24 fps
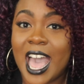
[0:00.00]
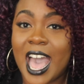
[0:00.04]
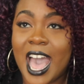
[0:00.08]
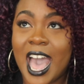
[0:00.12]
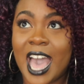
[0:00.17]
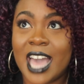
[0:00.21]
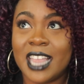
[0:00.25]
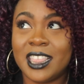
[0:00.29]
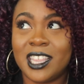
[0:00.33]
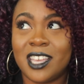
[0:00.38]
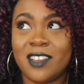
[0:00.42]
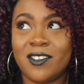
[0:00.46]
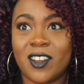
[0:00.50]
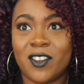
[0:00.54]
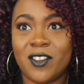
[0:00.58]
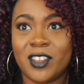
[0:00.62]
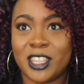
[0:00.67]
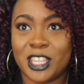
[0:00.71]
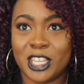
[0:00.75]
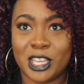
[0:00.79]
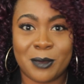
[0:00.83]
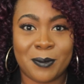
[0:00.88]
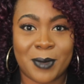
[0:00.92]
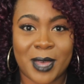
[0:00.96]
I love
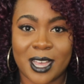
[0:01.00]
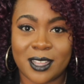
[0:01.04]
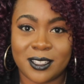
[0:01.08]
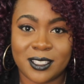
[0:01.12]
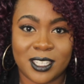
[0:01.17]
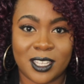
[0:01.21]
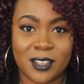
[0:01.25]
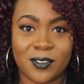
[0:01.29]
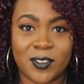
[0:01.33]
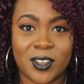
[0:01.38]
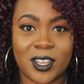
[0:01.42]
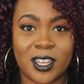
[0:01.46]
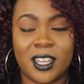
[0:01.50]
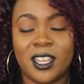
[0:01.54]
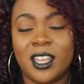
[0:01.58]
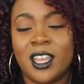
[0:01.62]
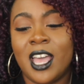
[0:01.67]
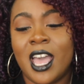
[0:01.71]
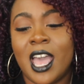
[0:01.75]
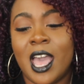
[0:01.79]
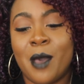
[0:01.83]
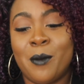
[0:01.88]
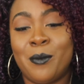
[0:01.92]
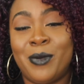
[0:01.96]
everything about D.Va,
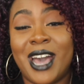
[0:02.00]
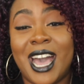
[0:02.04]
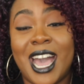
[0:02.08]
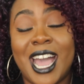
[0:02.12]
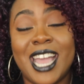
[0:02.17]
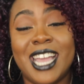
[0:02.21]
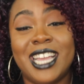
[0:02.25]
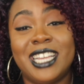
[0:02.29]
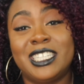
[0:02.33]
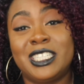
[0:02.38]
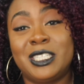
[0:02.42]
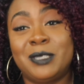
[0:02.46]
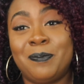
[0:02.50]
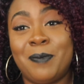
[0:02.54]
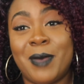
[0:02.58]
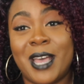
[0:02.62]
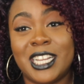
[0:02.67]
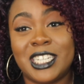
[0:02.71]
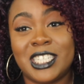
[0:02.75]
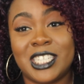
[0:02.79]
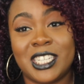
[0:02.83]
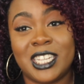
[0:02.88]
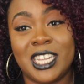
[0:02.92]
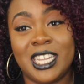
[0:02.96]
but I
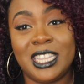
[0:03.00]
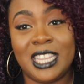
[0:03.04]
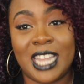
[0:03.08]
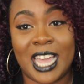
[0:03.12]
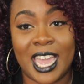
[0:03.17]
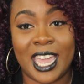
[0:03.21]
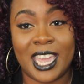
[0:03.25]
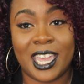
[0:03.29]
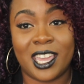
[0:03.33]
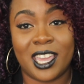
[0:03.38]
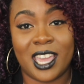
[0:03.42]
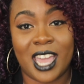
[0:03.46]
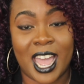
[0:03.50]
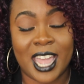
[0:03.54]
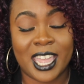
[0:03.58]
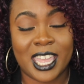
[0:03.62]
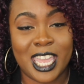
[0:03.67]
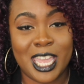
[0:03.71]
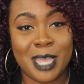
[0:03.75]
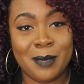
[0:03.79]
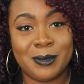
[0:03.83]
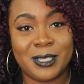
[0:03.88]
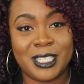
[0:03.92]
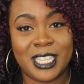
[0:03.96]
especially like, I
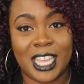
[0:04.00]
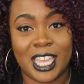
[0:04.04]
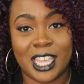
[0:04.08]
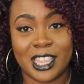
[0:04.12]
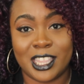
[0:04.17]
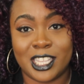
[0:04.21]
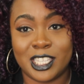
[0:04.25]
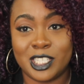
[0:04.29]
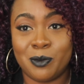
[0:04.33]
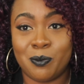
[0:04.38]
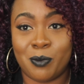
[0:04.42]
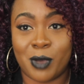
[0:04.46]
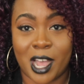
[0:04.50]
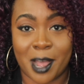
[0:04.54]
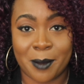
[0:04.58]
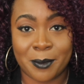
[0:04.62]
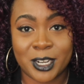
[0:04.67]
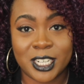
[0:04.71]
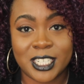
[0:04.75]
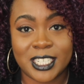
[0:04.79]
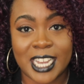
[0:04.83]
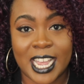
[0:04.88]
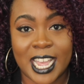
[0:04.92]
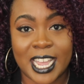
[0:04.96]
keep seeing this
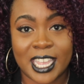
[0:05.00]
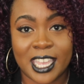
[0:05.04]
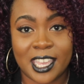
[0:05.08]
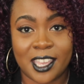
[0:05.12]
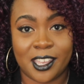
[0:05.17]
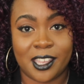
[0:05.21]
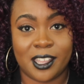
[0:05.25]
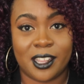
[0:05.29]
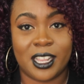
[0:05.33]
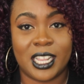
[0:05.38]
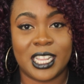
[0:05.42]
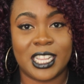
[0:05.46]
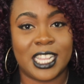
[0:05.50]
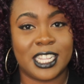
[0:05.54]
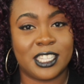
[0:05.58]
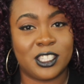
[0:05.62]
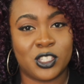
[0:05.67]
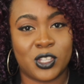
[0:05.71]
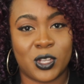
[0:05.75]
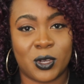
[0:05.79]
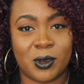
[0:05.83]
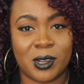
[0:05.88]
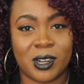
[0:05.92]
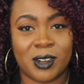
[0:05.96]
bomber jacket
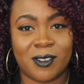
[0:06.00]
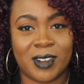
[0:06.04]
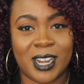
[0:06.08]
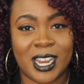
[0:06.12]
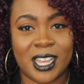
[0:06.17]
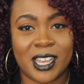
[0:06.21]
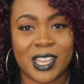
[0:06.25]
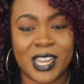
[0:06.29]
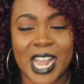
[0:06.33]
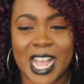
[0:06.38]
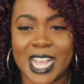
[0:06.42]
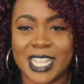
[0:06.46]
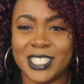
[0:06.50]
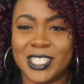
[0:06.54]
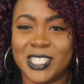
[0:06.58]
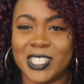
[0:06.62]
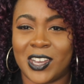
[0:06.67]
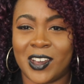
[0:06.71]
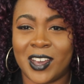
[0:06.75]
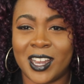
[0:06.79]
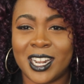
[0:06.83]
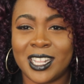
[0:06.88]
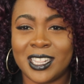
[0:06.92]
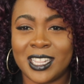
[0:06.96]
that's going around. I
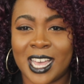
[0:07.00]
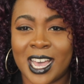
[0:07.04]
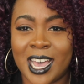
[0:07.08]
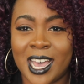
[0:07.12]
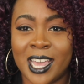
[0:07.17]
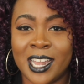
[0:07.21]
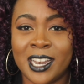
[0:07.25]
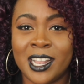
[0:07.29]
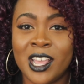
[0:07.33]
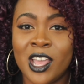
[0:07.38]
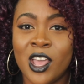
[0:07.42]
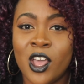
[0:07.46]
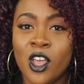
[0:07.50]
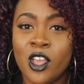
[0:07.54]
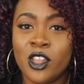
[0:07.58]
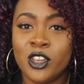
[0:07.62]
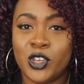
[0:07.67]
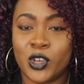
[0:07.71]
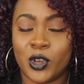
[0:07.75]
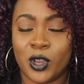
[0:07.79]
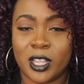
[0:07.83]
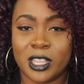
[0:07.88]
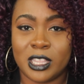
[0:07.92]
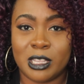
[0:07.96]
saw it a lot
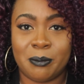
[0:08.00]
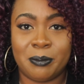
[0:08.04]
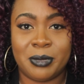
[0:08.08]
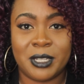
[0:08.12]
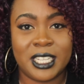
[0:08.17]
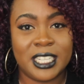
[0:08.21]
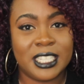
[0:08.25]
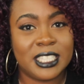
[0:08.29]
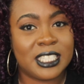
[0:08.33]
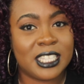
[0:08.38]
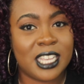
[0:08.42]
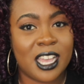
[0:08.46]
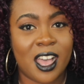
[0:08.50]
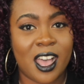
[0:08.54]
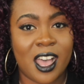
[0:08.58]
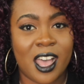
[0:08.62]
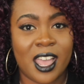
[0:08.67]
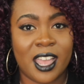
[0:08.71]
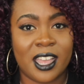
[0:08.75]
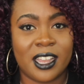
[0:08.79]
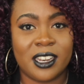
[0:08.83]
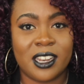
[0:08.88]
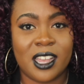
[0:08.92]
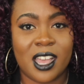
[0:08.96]
during the
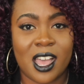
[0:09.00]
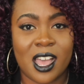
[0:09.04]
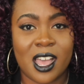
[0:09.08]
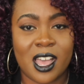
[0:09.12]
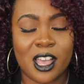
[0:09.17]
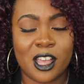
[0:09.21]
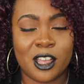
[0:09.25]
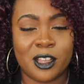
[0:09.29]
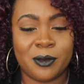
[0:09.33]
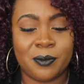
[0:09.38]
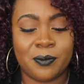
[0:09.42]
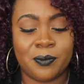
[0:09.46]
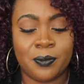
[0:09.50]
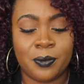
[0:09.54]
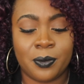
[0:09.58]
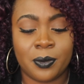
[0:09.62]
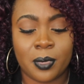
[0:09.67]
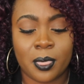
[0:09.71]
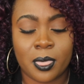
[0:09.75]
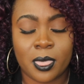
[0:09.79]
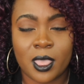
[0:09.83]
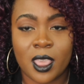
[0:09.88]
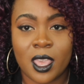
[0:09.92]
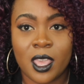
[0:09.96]
BlizzCon um,
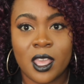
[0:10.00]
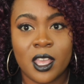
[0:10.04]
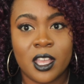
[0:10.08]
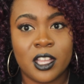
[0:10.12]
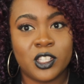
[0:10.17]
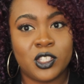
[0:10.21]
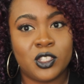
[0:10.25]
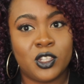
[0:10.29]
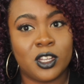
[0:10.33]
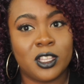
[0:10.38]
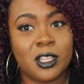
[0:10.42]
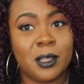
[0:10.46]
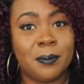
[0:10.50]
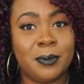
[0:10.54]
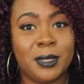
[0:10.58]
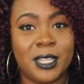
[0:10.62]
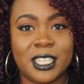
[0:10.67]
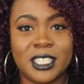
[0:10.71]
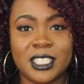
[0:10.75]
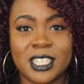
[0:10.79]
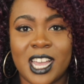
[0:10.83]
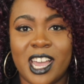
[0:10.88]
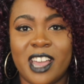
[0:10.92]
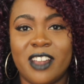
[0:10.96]
during the
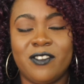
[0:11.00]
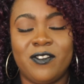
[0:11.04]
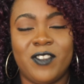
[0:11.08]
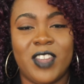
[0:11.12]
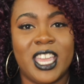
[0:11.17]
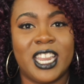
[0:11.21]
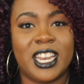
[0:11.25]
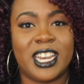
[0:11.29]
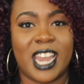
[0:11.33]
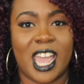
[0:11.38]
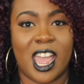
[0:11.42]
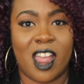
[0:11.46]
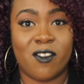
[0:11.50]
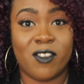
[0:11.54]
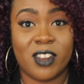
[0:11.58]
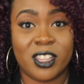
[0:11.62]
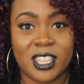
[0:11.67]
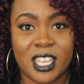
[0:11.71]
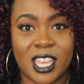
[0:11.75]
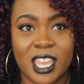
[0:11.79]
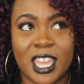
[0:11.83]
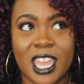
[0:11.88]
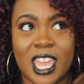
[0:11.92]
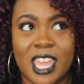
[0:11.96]
BlizzCon feed and
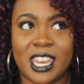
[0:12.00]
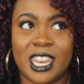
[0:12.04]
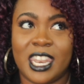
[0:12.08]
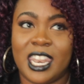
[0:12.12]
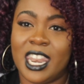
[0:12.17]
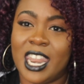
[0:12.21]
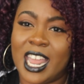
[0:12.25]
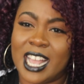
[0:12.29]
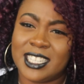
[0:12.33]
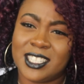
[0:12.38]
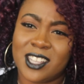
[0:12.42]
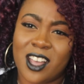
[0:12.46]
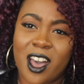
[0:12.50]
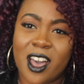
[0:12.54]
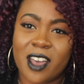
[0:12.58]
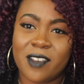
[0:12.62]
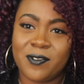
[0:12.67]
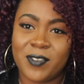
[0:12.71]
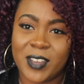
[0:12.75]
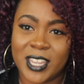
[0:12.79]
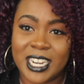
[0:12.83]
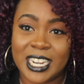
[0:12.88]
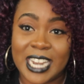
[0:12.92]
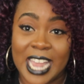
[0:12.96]
everything, and I saw a
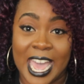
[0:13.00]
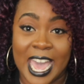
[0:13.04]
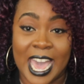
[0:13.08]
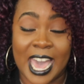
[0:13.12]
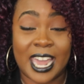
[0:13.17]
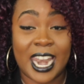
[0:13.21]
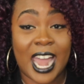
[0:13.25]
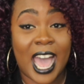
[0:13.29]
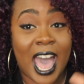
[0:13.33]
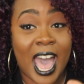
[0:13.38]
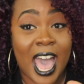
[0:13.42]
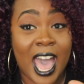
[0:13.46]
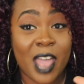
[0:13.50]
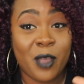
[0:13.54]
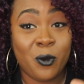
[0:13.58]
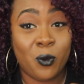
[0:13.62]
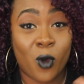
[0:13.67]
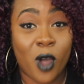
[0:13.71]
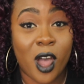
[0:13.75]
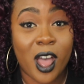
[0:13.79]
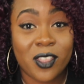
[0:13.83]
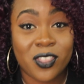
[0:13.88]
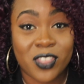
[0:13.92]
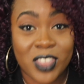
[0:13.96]
fitted hat. I
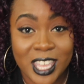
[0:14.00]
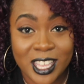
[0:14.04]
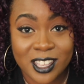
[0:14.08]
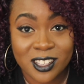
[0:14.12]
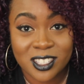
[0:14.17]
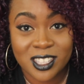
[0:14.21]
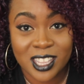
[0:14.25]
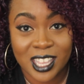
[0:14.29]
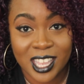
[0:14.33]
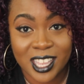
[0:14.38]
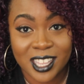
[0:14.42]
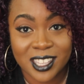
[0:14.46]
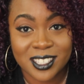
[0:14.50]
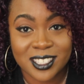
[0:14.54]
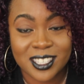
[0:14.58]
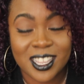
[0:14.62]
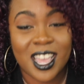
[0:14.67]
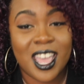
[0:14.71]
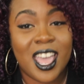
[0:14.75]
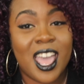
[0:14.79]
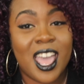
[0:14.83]
want these things.